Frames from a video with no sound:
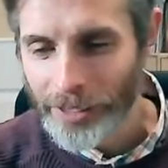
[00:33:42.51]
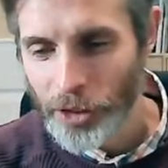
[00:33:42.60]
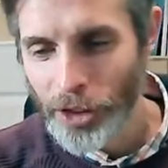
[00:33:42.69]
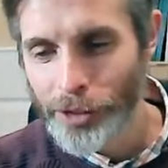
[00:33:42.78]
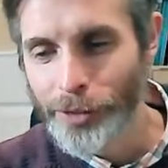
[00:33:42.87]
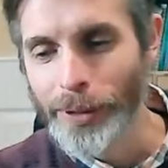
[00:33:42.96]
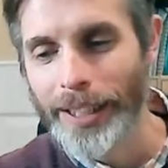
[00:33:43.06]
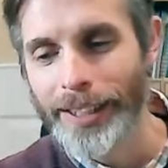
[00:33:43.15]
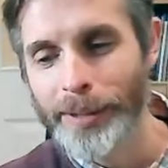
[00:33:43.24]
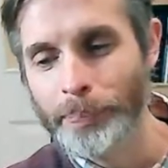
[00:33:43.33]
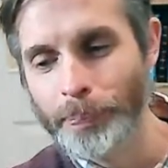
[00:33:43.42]
So,
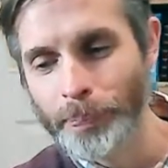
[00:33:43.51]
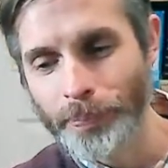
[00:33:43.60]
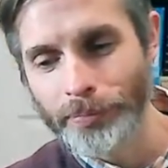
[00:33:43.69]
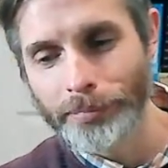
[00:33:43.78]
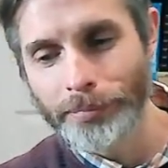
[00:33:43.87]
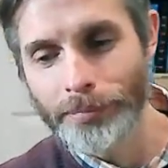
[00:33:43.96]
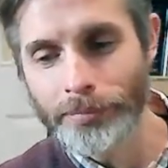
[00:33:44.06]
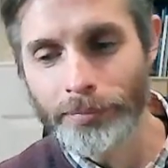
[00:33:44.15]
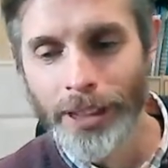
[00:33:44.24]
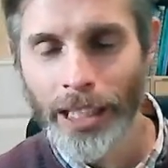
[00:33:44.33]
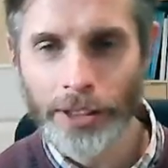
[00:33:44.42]

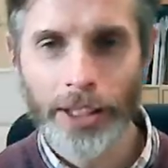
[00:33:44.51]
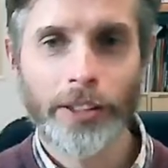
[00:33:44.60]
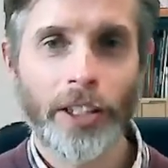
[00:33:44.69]
as I say,